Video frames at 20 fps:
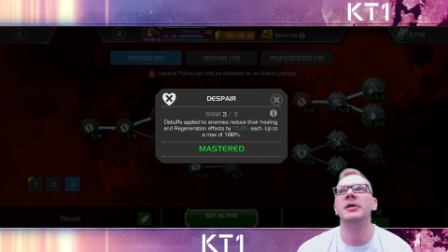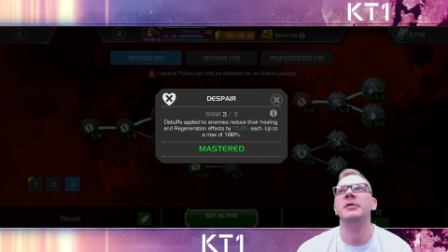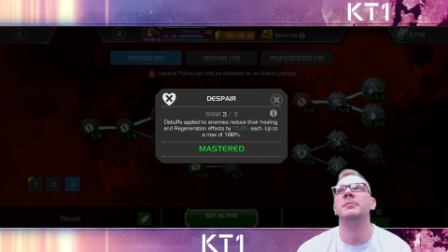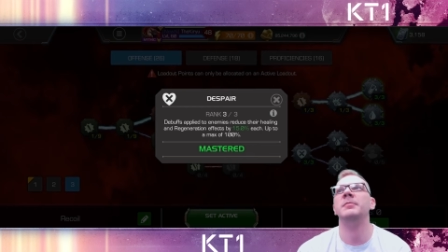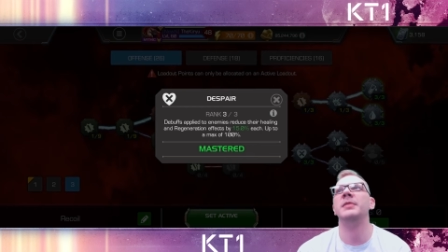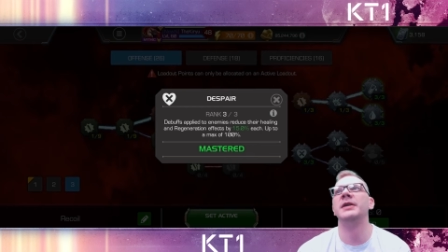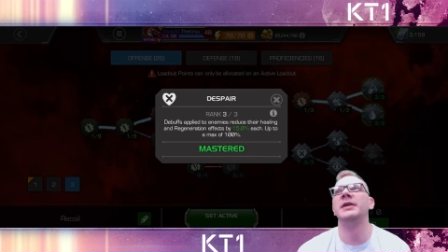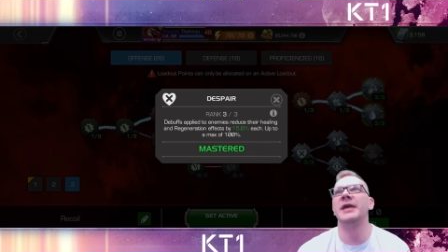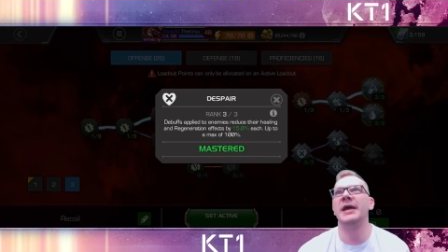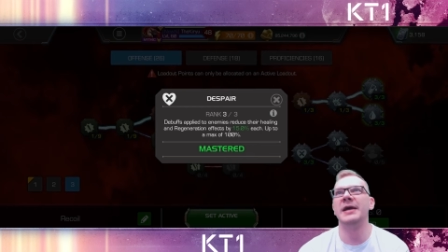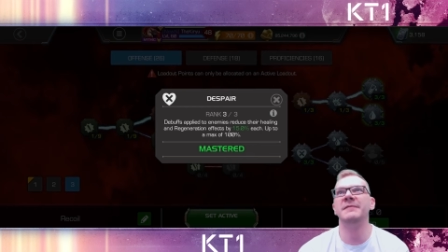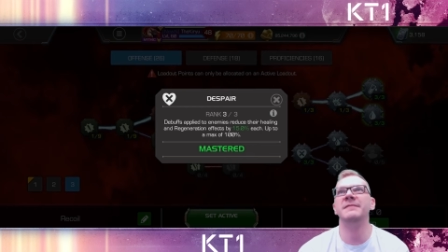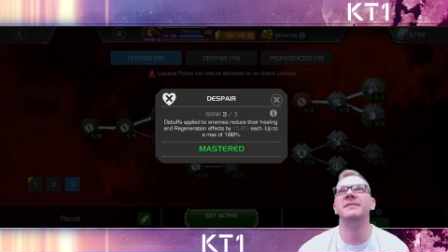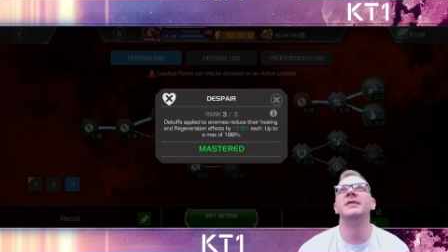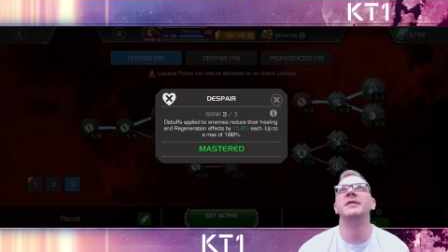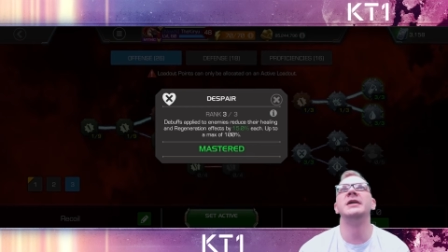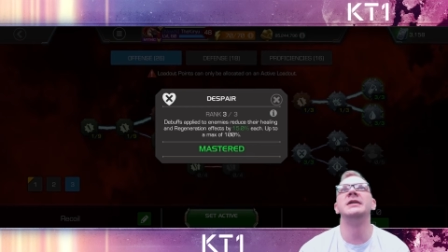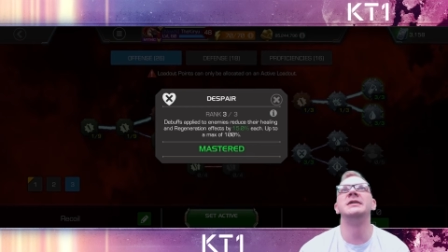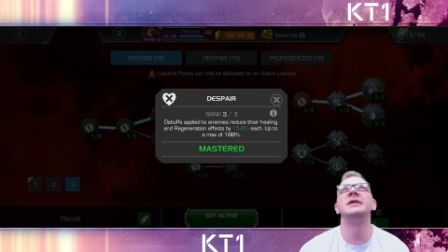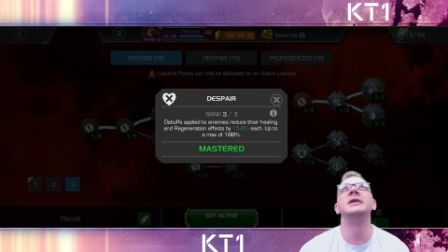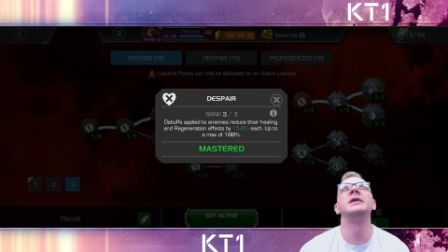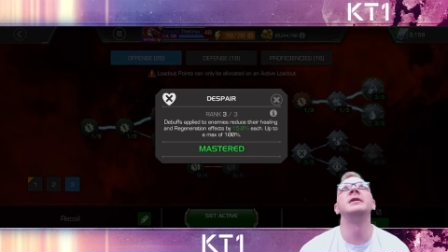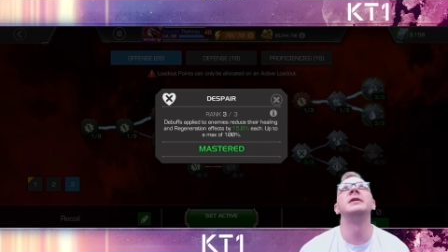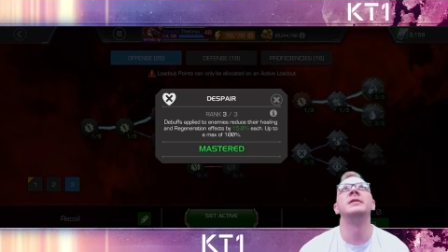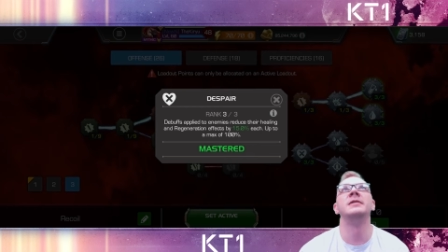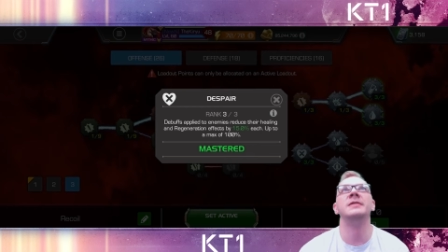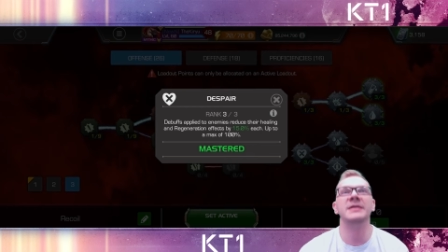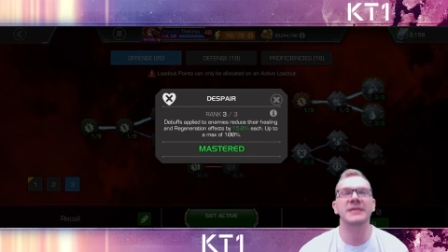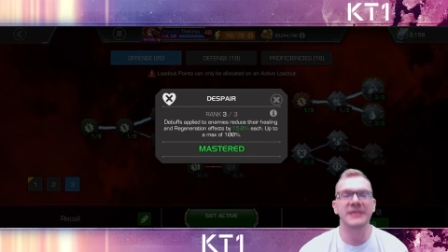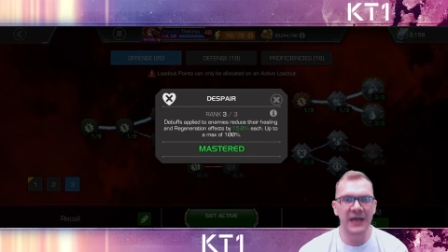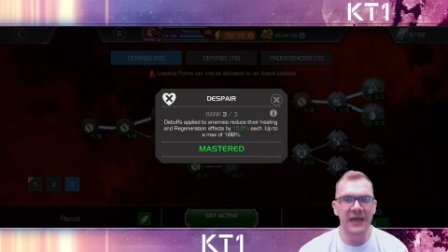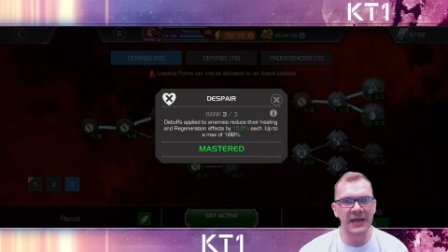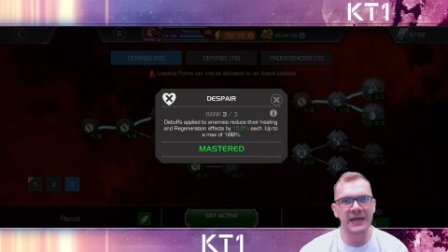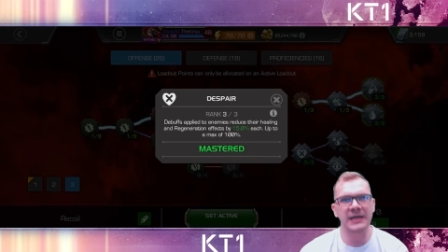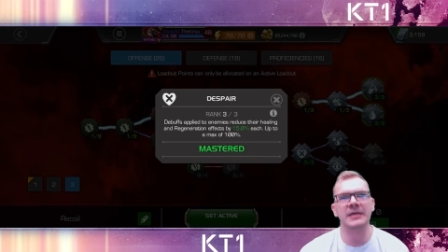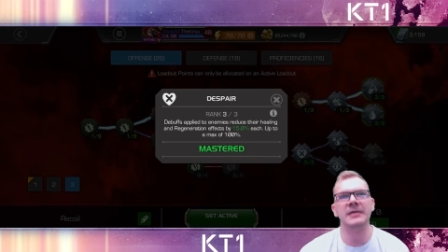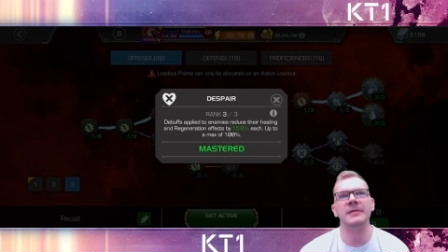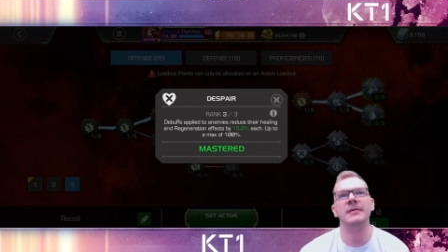but every single day